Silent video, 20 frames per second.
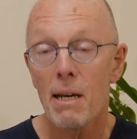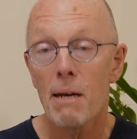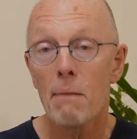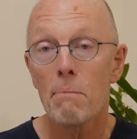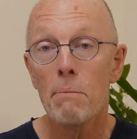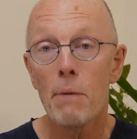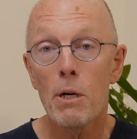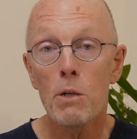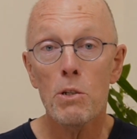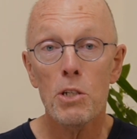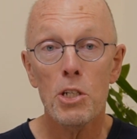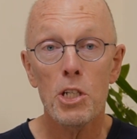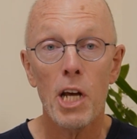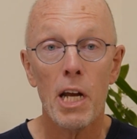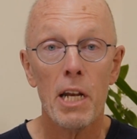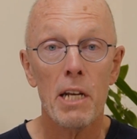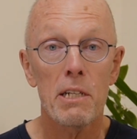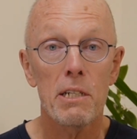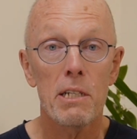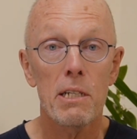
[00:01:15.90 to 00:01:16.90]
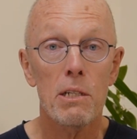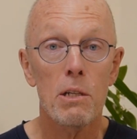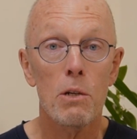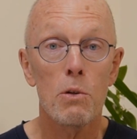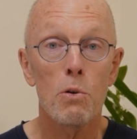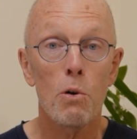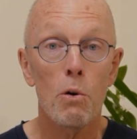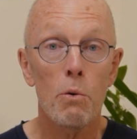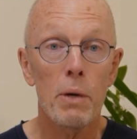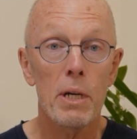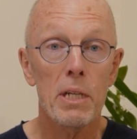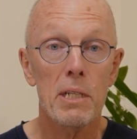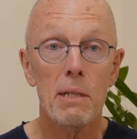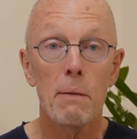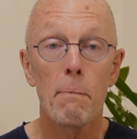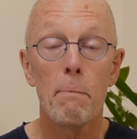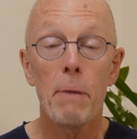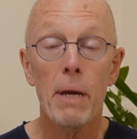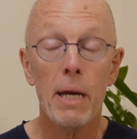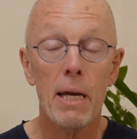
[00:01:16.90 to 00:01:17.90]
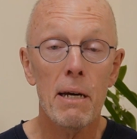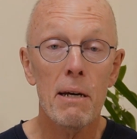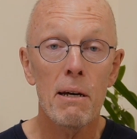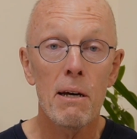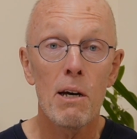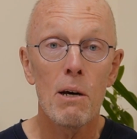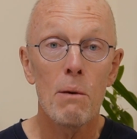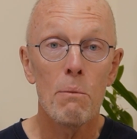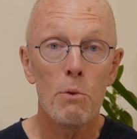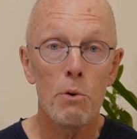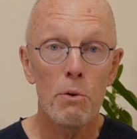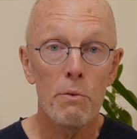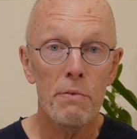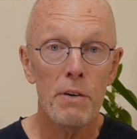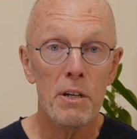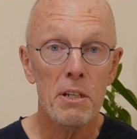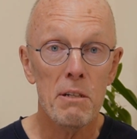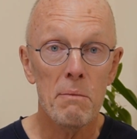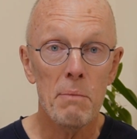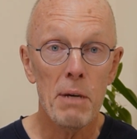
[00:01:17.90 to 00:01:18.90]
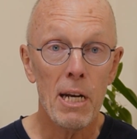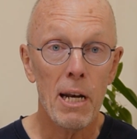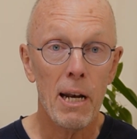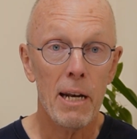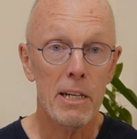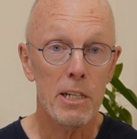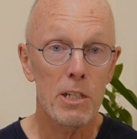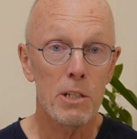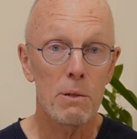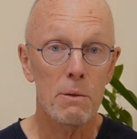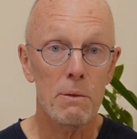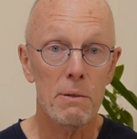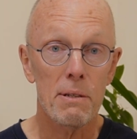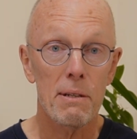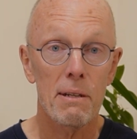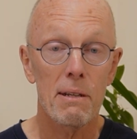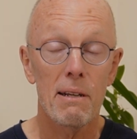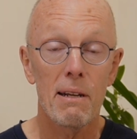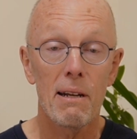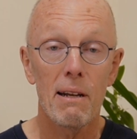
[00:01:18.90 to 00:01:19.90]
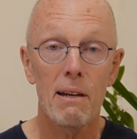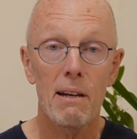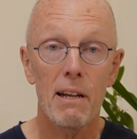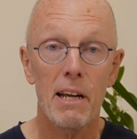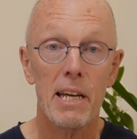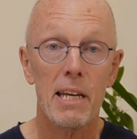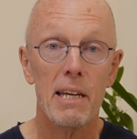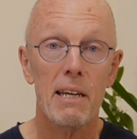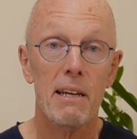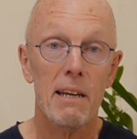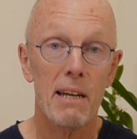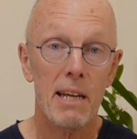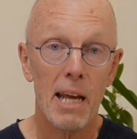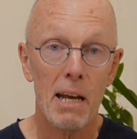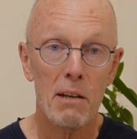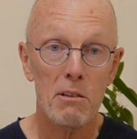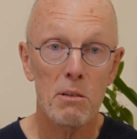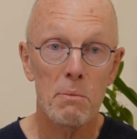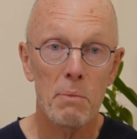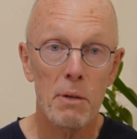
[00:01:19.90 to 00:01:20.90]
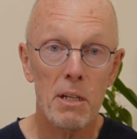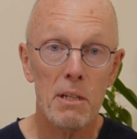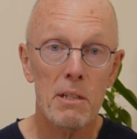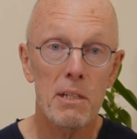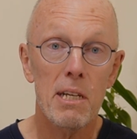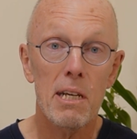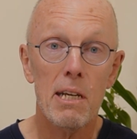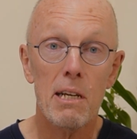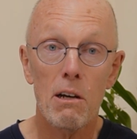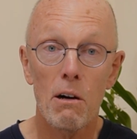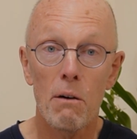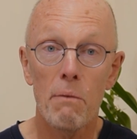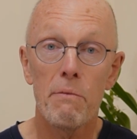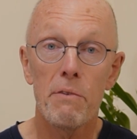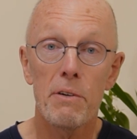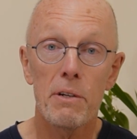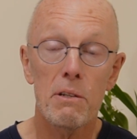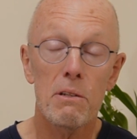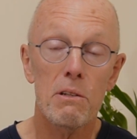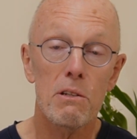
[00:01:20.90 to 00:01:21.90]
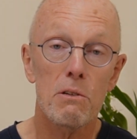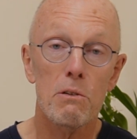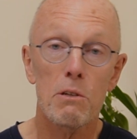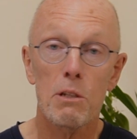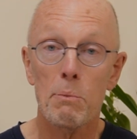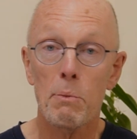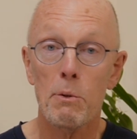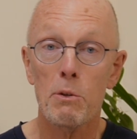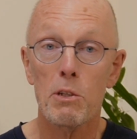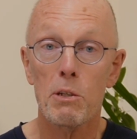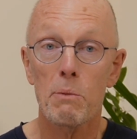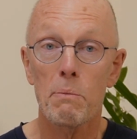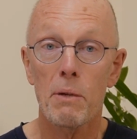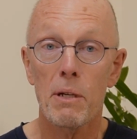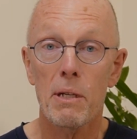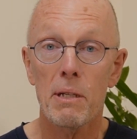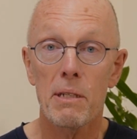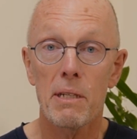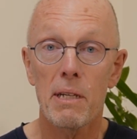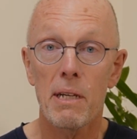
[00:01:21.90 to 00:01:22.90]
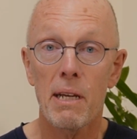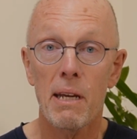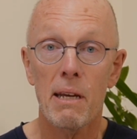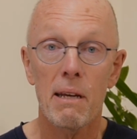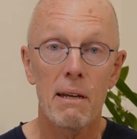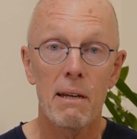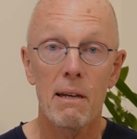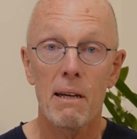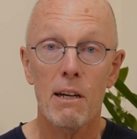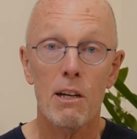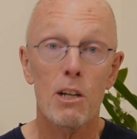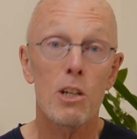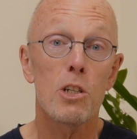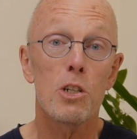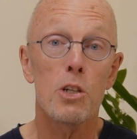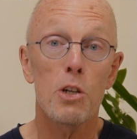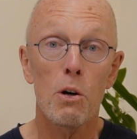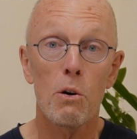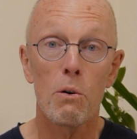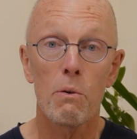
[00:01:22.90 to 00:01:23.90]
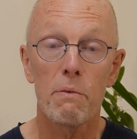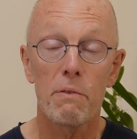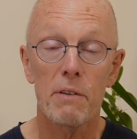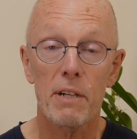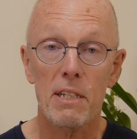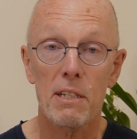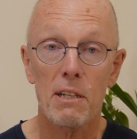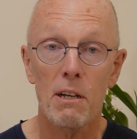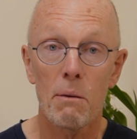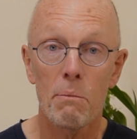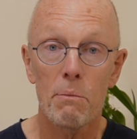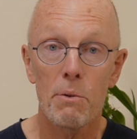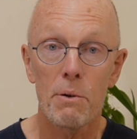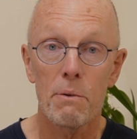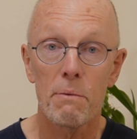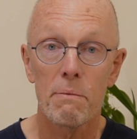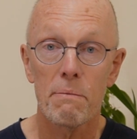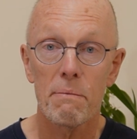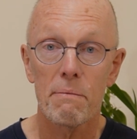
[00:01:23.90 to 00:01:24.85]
Most challenges are doorways to bigger, more fundamental issues, like accountability, confidence, responsibility, and control, for example.